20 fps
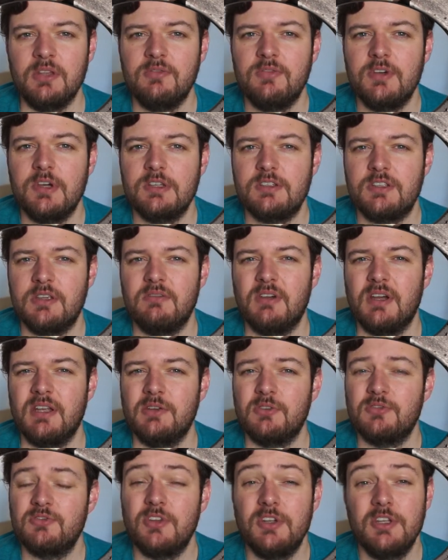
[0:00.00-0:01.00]
The first time around I
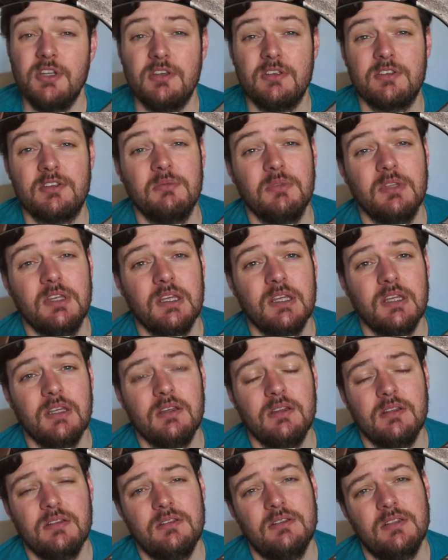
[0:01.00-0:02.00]
was trying to use some of
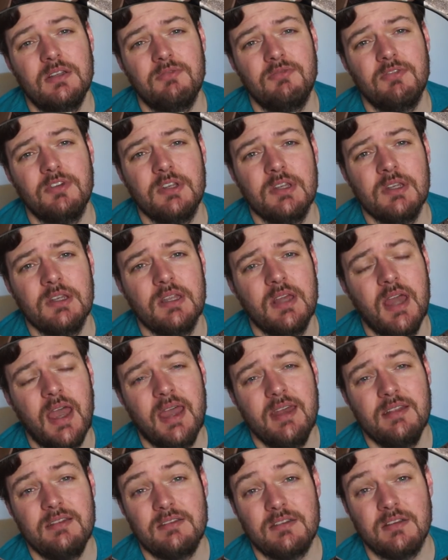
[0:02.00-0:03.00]
the different
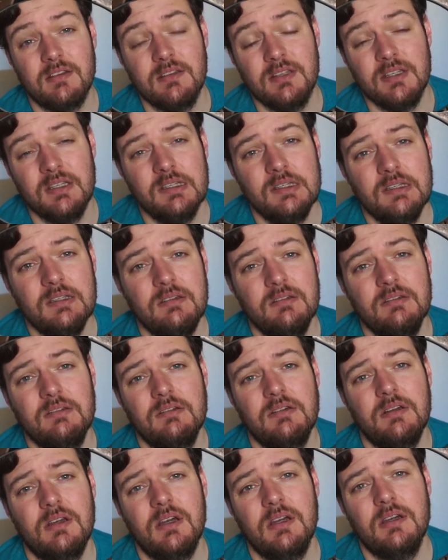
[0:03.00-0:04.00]
heads on the
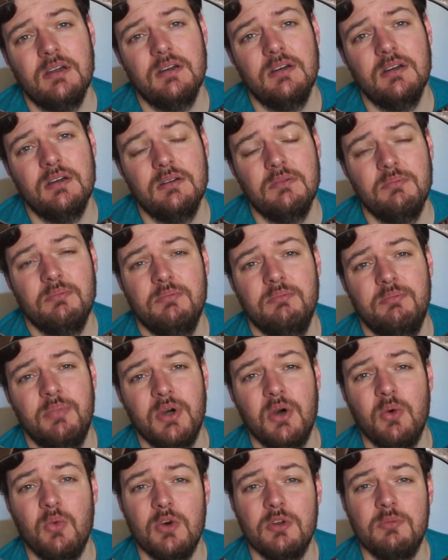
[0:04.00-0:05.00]

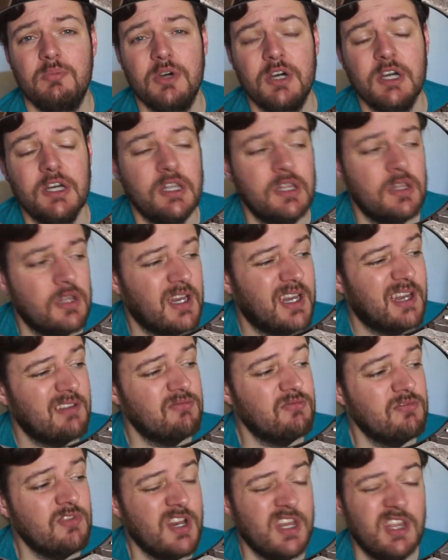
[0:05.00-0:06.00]
wood burner that I
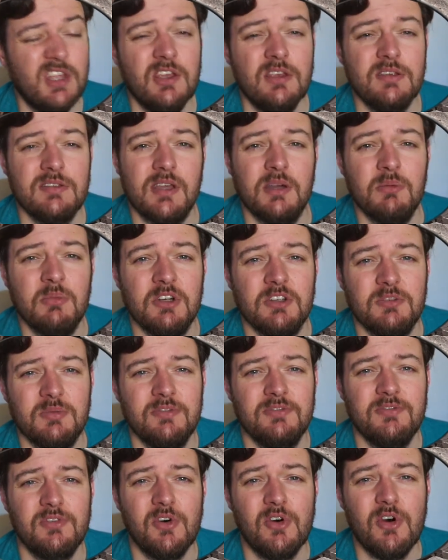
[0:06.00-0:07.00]
haven't really used that much
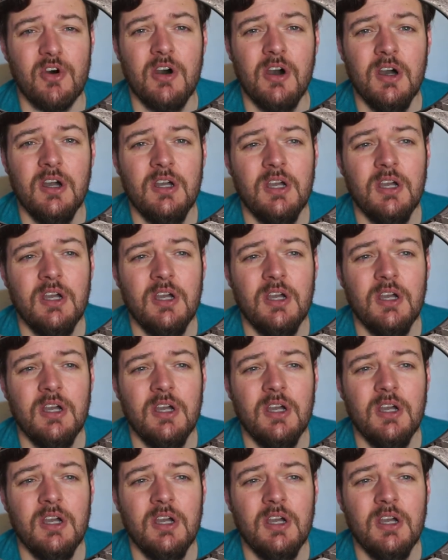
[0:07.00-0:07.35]
before.